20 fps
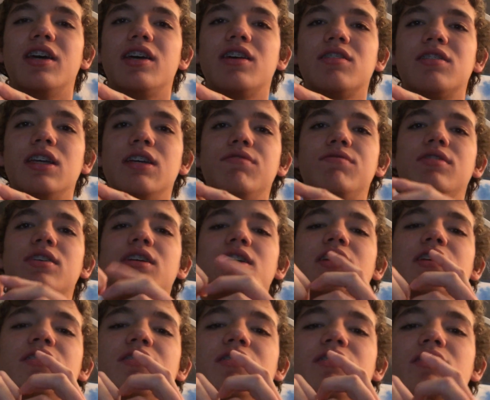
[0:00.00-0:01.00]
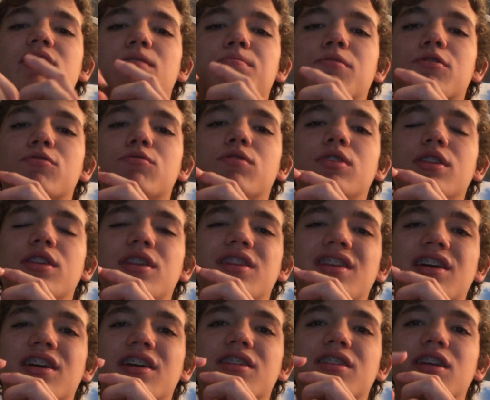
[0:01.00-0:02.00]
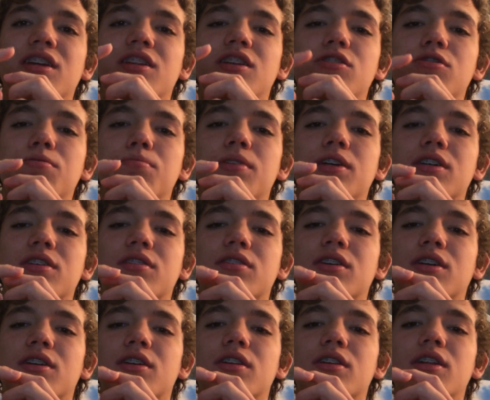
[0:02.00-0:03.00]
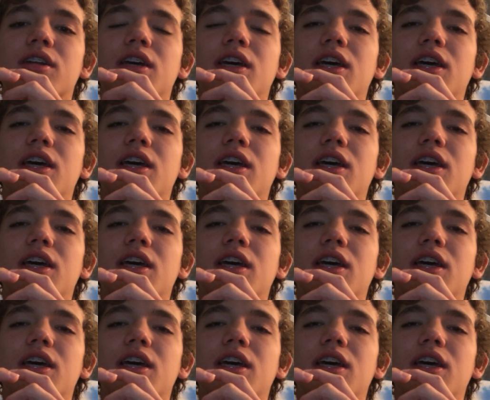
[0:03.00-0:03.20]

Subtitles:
Safety is the number one thing that needs to be considered,